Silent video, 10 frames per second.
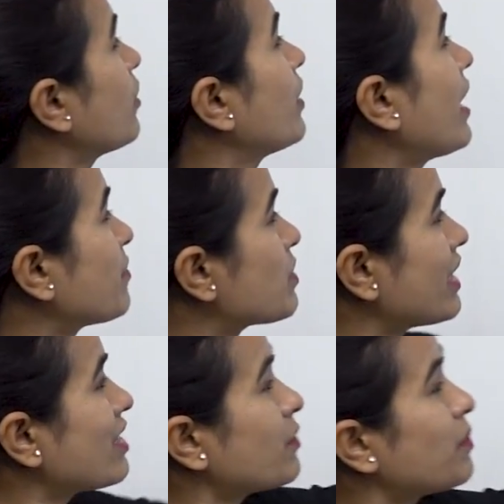we have
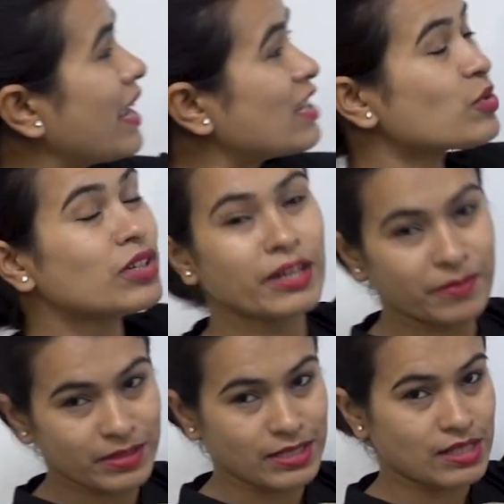set of natural
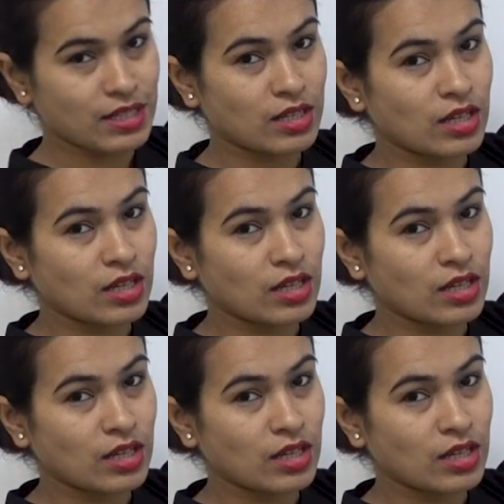numbers.